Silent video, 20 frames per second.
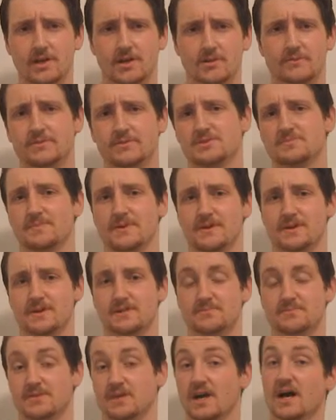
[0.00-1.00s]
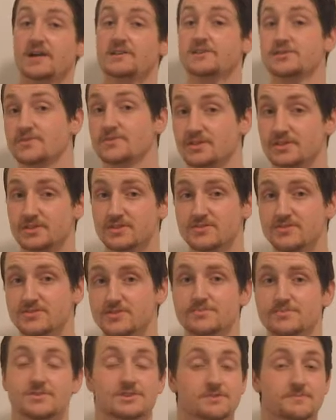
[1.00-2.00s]
which make up the ice
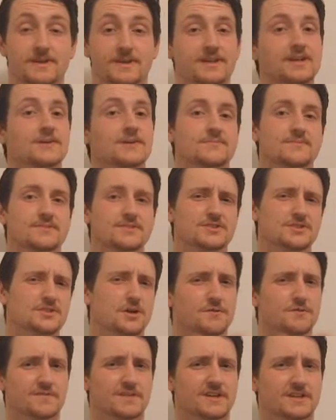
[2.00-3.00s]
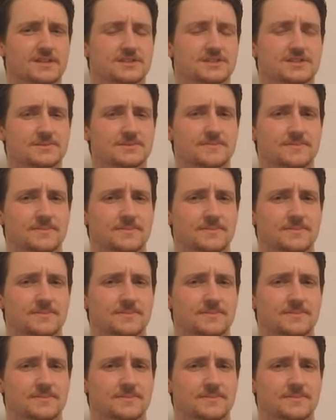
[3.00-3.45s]
crystals, which make up the snowflakes.